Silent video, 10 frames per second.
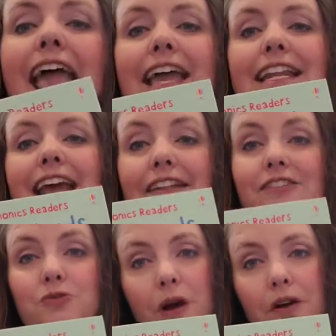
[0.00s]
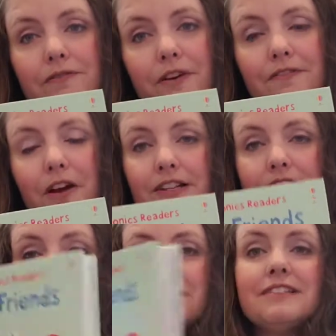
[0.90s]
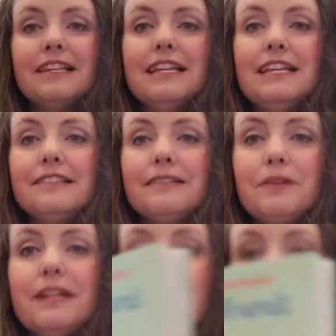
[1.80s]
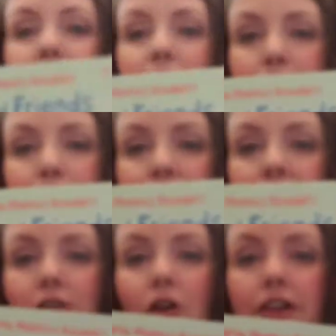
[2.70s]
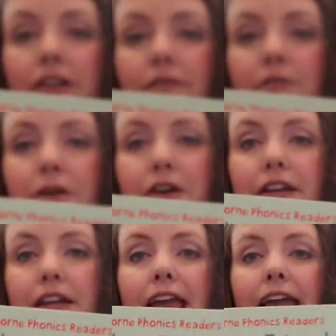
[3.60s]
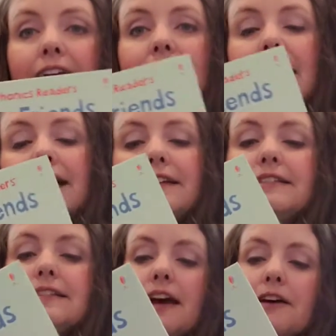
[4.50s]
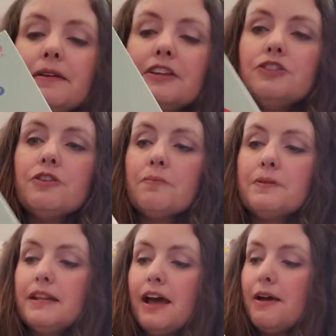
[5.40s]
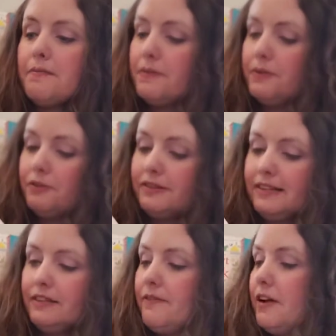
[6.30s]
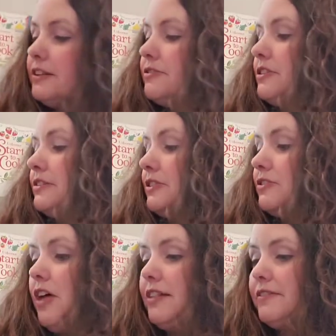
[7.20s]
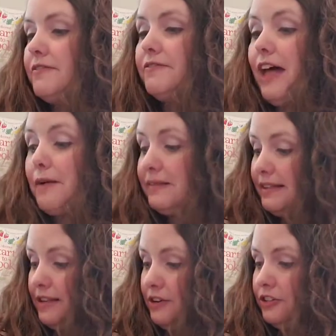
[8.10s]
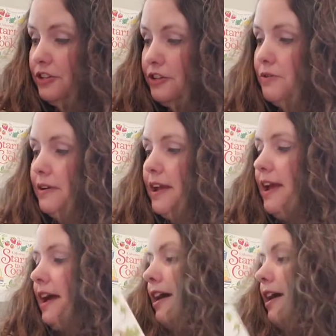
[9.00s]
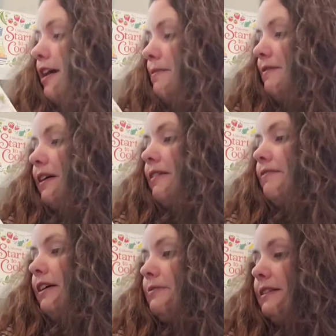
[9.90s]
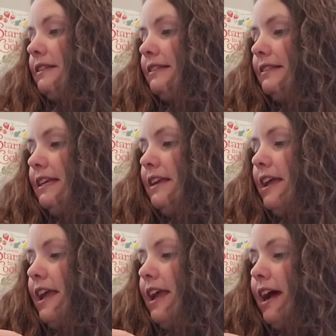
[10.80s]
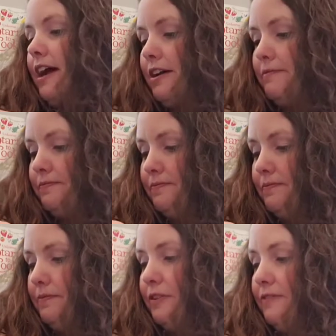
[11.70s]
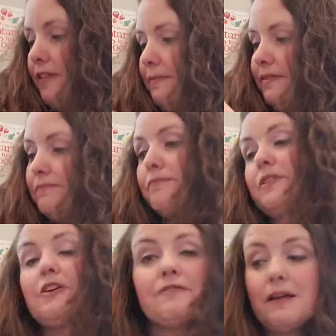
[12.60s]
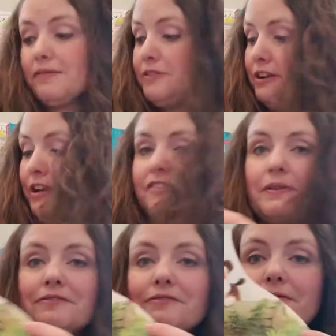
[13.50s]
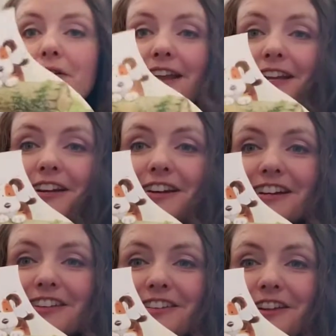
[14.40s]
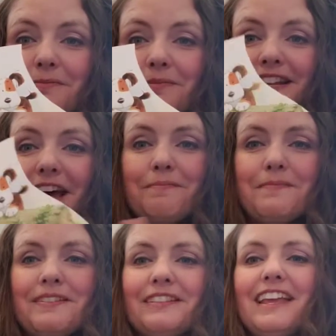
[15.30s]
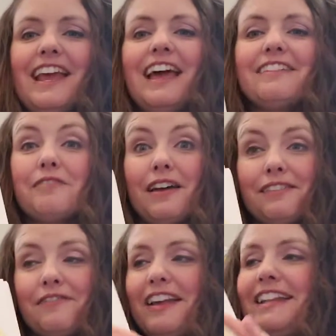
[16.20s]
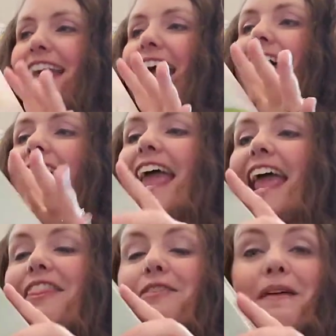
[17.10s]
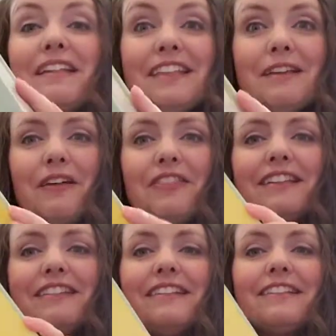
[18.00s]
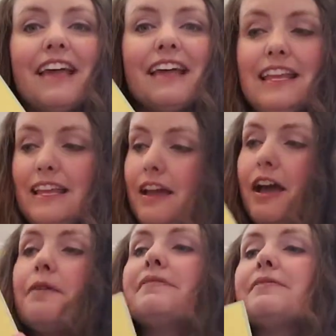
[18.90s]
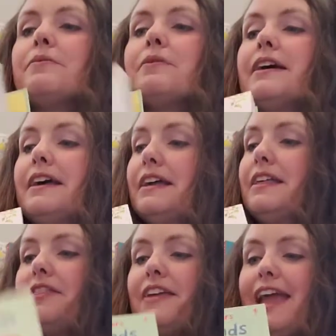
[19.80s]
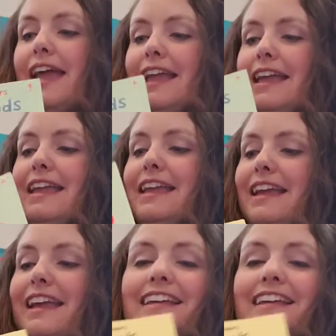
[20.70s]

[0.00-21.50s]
and it has 12 of our phonics readers in it. It's a pretty thick book. It's a hardcover book, and as you open it up, you'll see the phonics readers. There's lots of flaps in here too. If I can find one, let's see. There are flaps. So here's one right here. You can open it up, and so that's fun. And the best thing about this is that it comes with a